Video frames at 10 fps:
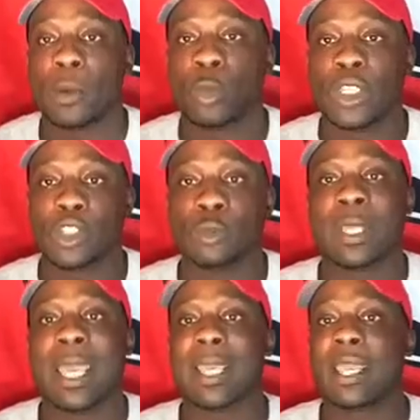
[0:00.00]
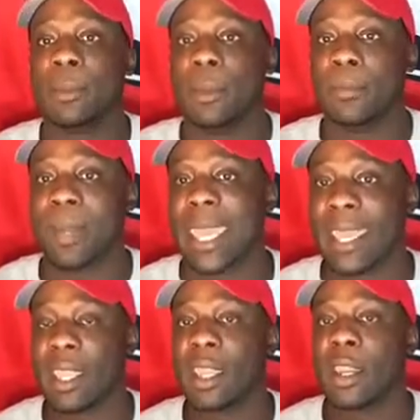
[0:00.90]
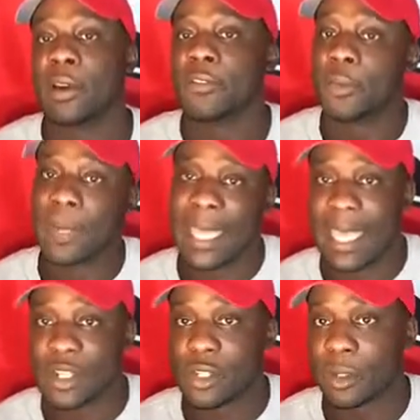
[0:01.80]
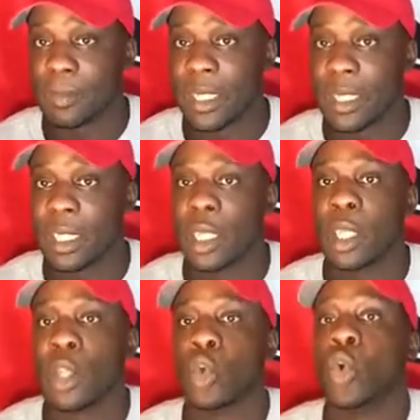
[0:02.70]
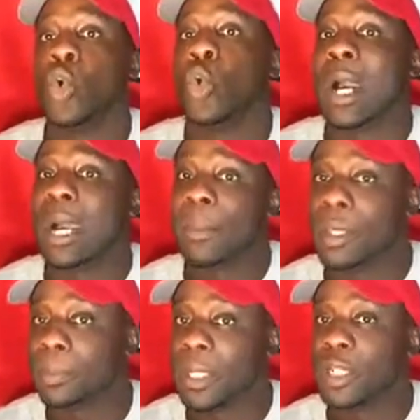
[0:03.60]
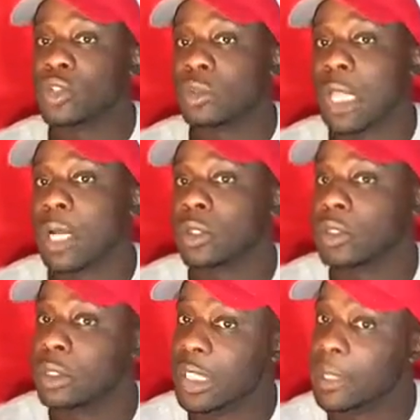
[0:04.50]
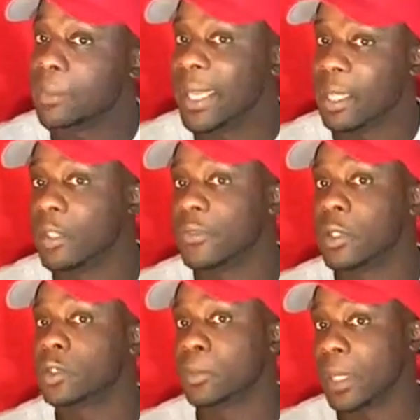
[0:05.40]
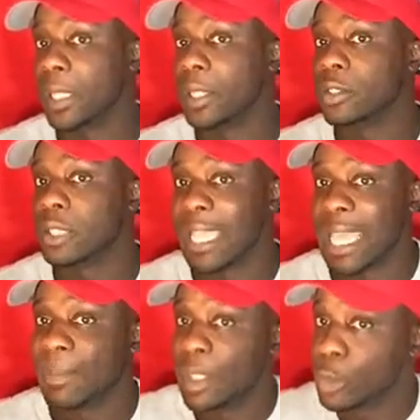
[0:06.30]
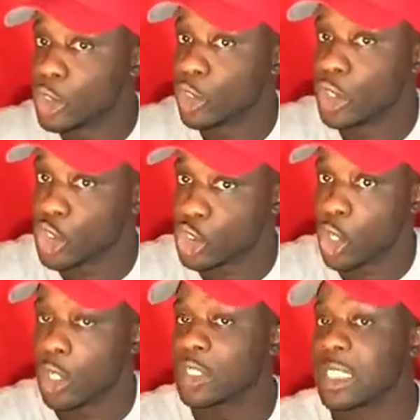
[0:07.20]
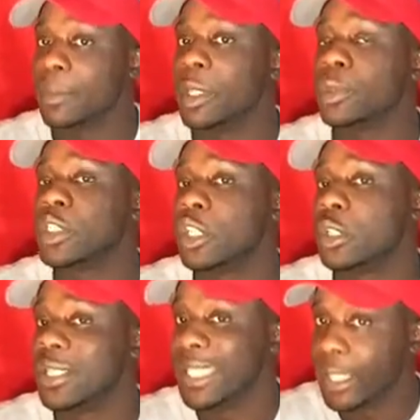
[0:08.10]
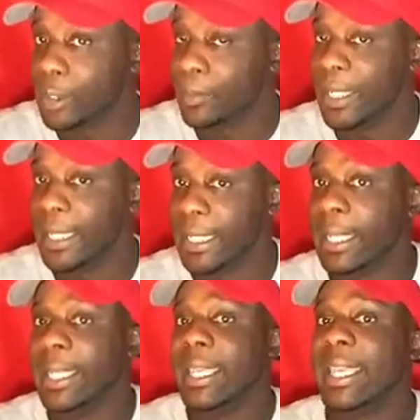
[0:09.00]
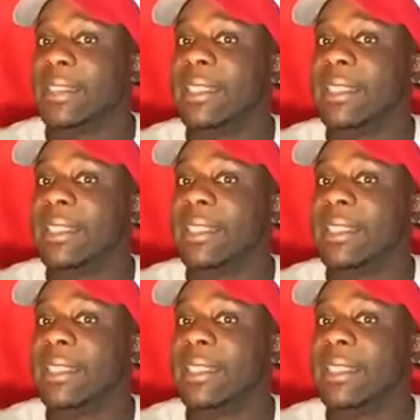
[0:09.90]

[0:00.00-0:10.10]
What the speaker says: what you got coming back from last year, meaning how many players you lost, the impact of those players, like how many returning starters, how many returning lettermen, and